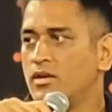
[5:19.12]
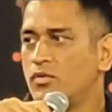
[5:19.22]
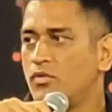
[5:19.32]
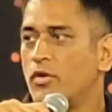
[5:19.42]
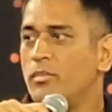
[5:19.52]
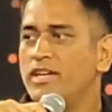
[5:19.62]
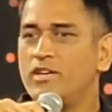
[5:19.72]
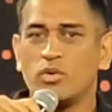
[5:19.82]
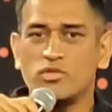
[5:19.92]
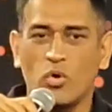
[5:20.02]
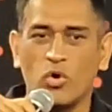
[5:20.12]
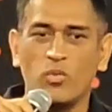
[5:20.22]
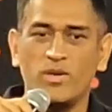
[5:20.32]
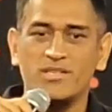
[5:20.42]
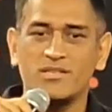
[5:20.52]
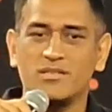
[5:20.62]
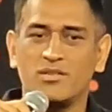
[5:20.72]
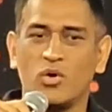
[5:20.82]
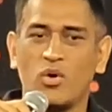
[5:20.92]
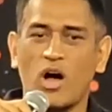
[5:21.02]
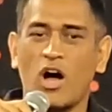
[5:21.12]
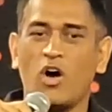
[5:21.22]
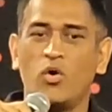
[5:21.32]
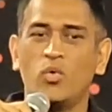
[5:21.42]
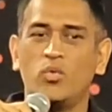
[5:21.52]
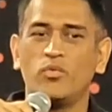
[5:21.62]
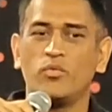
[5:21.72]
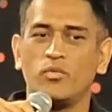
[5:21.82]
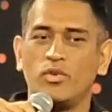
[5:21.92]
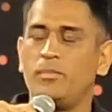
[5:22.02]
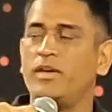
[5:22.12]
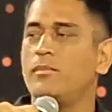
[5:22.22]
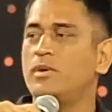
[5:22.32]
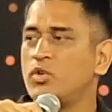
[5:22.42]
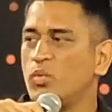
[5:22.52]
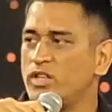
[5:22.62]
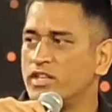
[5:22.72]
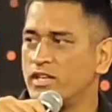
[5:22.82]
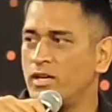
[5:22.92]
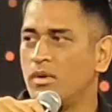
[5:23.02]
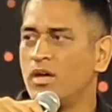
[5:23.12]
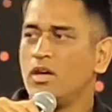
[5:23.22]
For me it was always, how we'll be able to win a game.